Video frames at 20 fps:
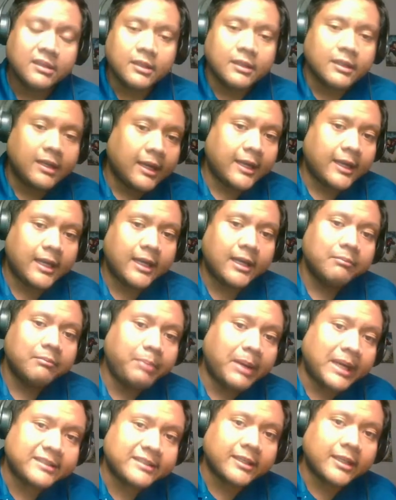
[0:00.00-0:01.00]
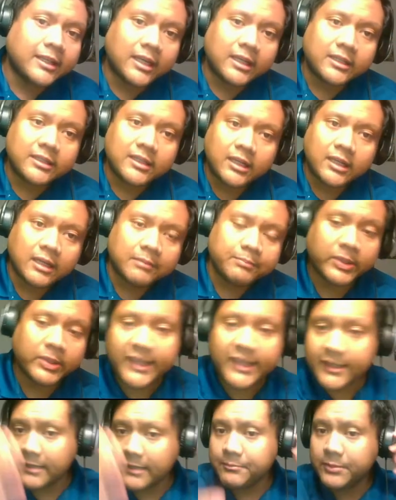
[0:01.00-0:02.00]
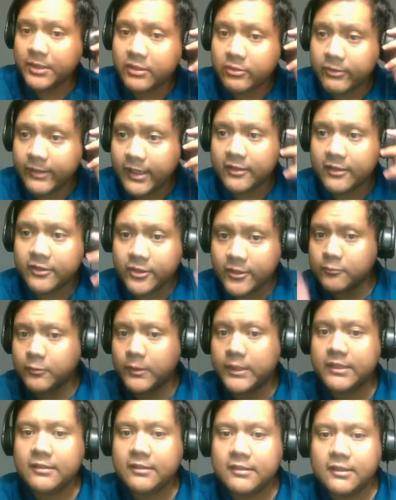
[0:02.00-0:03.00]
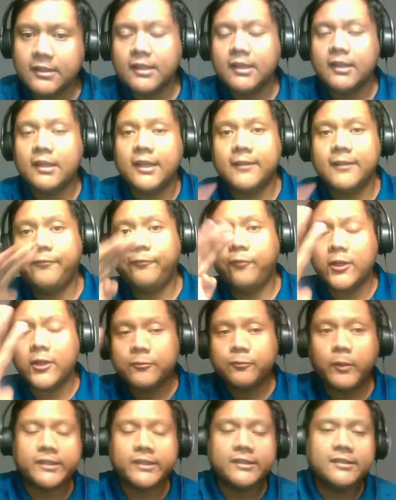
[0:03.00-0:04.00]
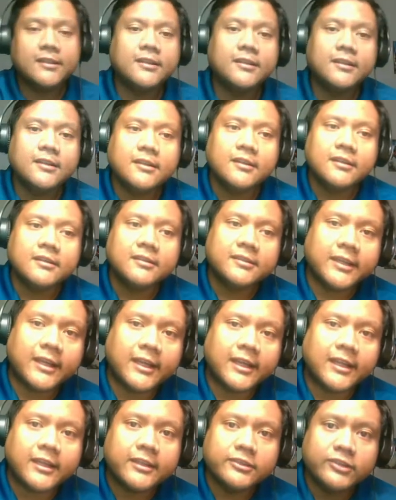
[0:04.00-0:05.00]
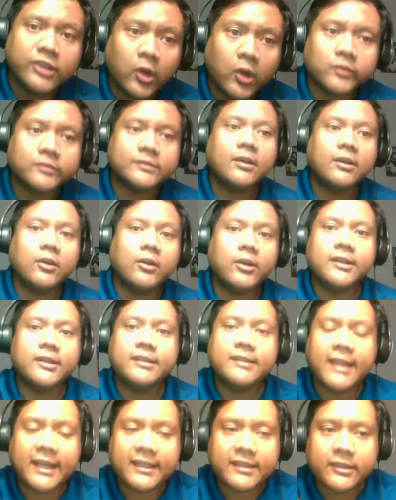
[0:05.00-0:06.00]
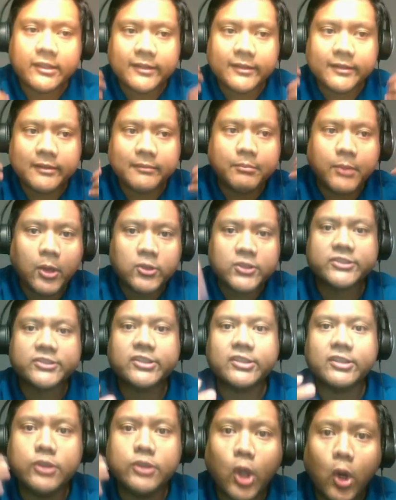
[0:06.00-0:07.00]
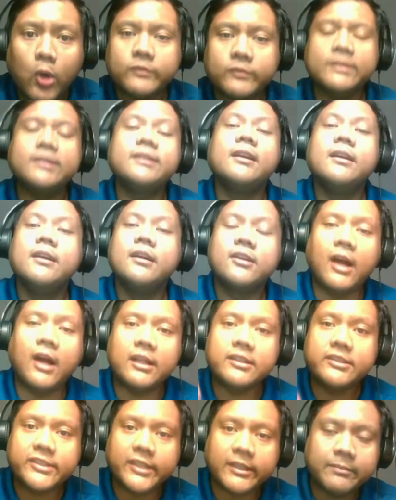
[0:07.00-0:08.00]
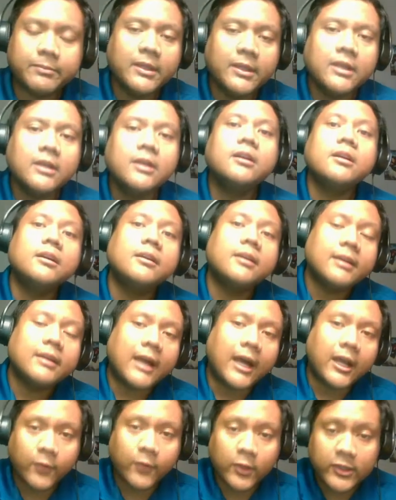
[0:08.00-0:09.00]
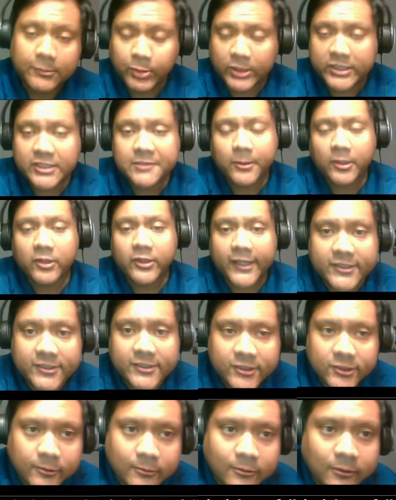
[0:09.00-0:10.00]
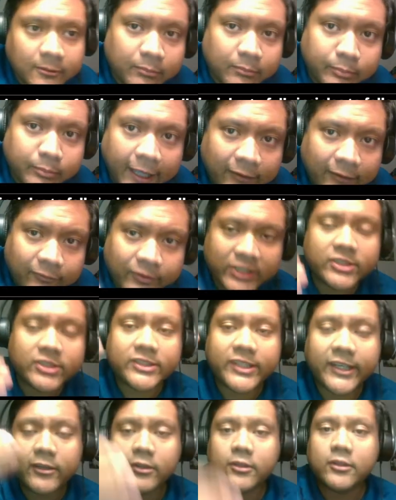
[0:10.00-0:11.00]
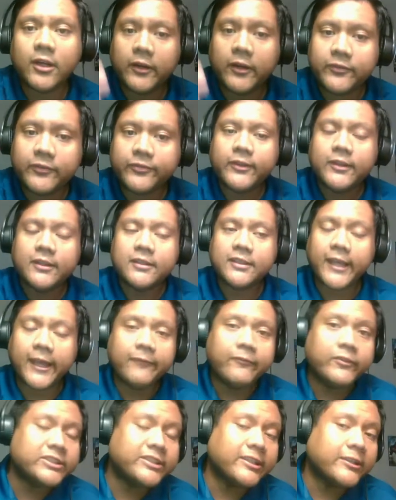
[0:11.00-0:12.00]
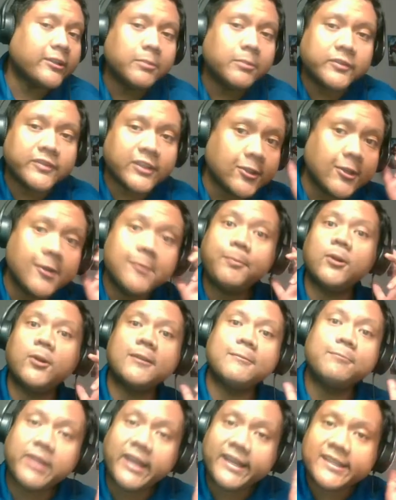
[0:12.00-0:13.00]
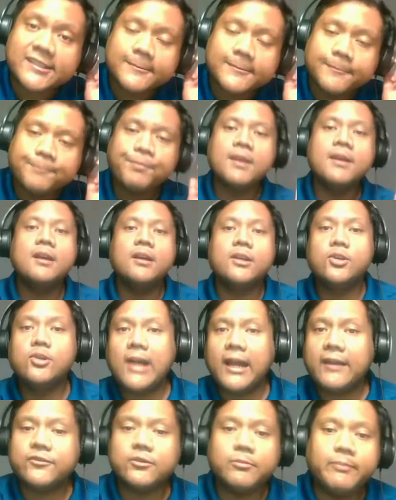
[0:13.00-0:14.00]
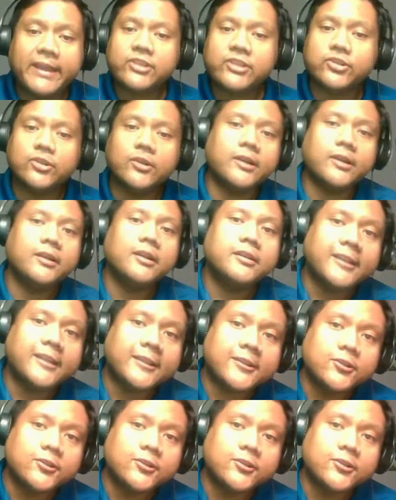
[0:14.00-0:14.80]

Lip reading: But I'm putting in number 3, a third one. And the fourth one, the unknown or not the most known concept out of all the principle is to every single move that your opponent plays, you have to make sure that